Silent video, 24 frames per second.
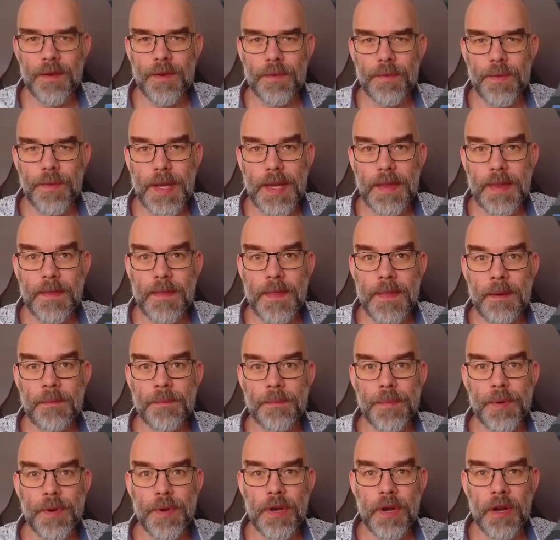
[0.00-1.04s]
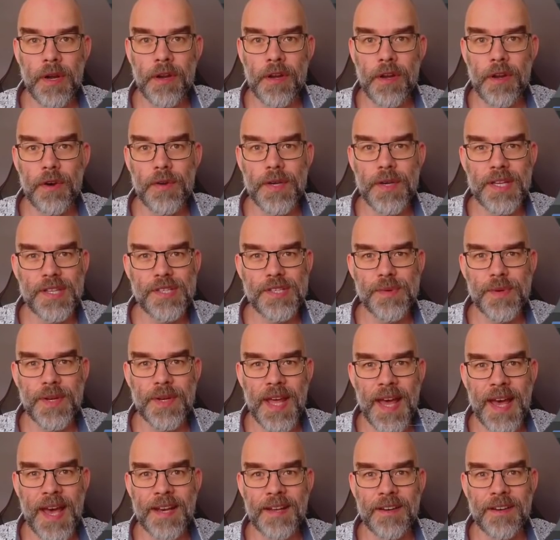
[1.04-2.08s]
We can then put our code into an
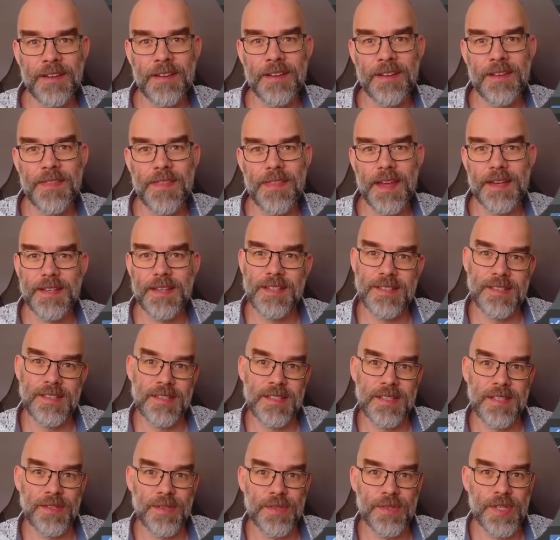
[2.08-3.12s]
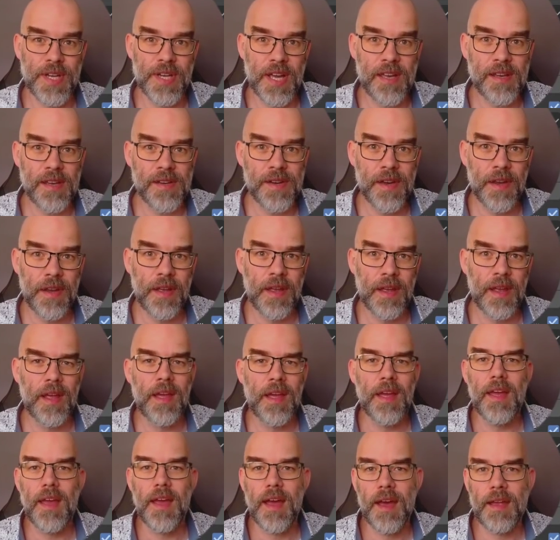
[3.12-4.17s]
add-on that doesn't need to change,
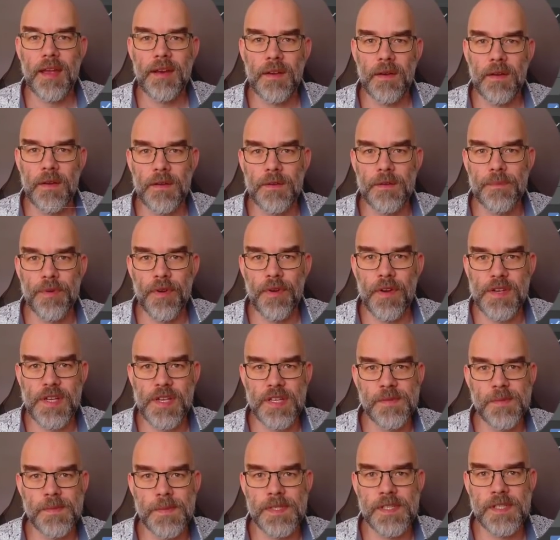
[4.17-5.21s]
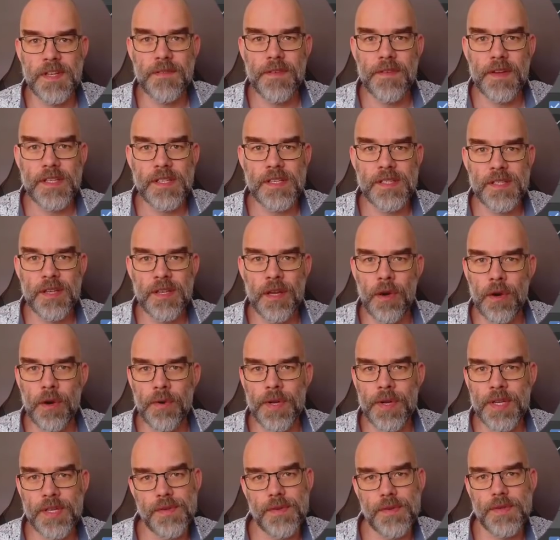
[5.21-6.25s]
and all our project specifics go
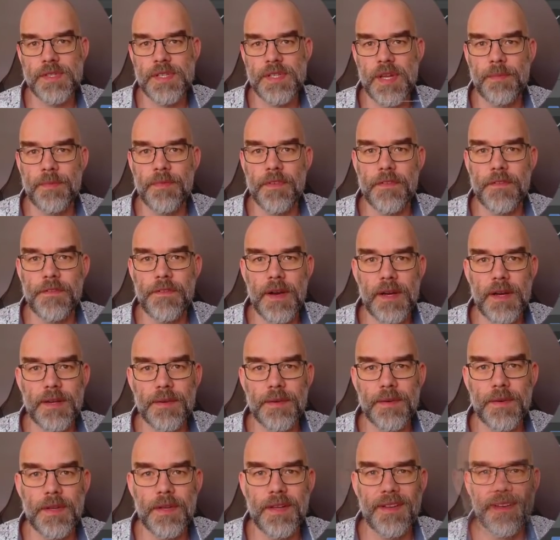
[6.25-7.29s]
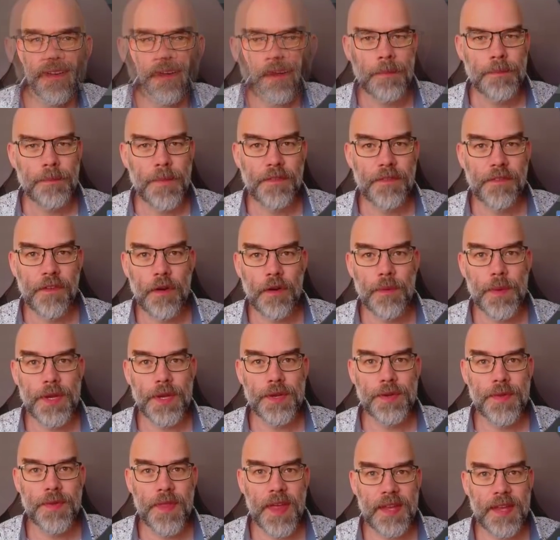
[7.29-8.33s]
into a separate file. Before we
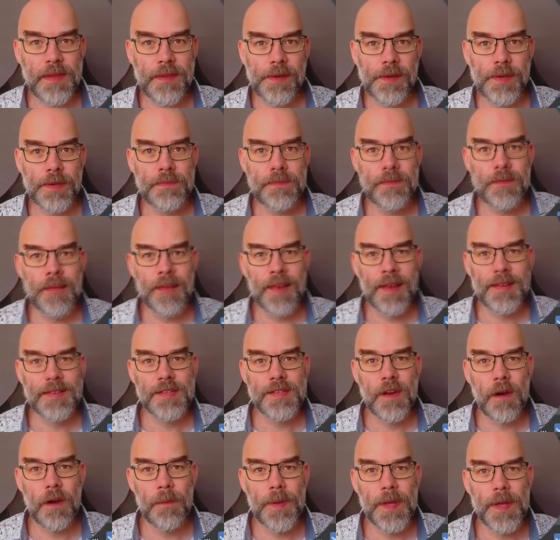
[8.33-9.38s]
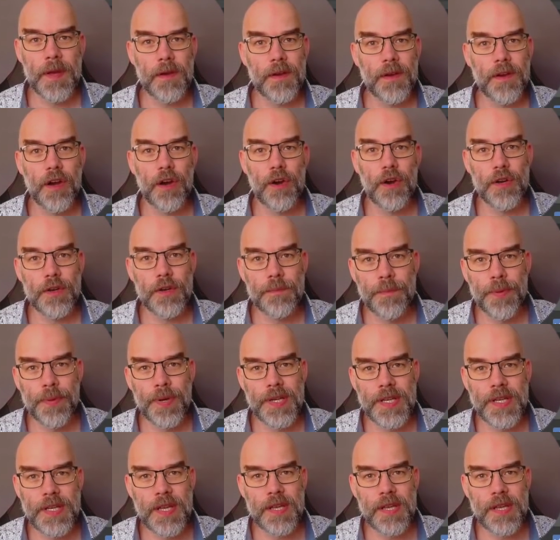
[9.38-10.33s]
do that though, let's copy our code, put it